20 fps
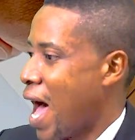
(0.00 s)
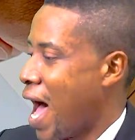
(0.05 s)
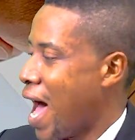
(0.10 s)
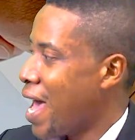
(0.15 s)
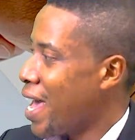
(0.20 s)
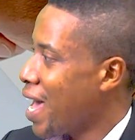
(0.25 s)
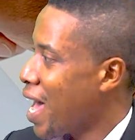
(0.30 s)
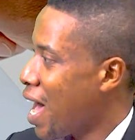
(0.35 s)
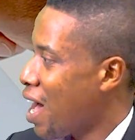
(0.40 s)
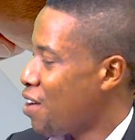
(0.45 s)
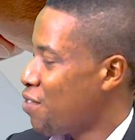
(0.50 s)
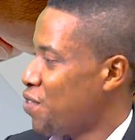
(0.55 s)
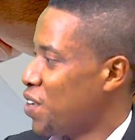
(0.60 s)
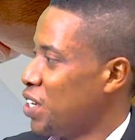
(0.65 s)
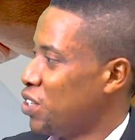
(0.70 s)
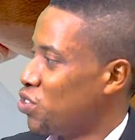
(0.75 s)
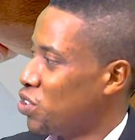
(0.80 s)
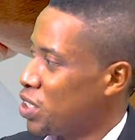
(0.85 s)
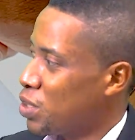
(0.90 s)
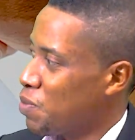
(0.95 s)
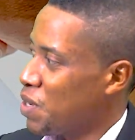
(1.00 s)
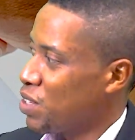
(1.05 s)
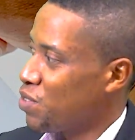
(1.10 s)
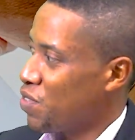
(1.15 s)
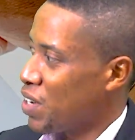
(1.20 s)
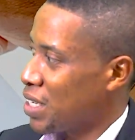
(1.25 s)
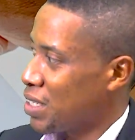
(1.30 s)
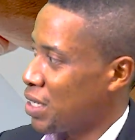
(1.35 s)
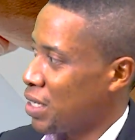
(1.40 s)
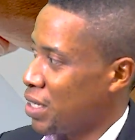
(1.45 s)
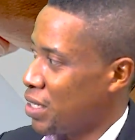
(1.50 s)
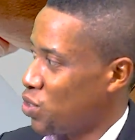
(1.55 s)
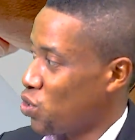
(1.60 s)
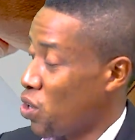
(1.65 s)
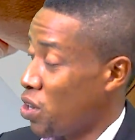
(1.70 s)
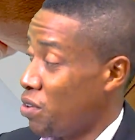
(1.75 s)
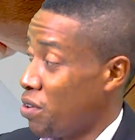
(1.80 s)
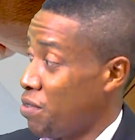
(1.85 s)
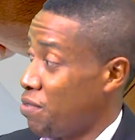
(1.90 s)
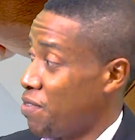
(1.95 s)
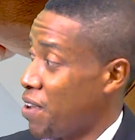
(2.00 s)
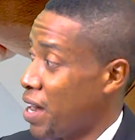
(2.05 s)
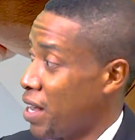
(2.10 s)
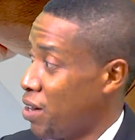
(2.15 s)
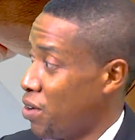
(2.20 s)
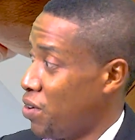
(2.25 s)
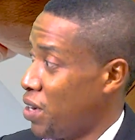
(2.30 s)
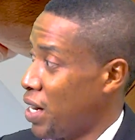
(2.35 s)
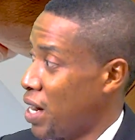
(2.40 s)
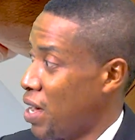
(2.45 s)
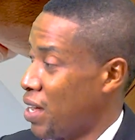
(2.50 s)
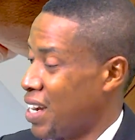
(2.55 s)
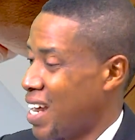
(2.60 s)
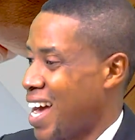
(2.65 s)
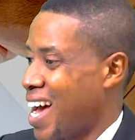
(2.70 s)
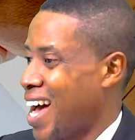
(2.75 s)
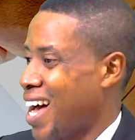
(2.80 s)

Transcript: I have a treatment facility or a refinery now that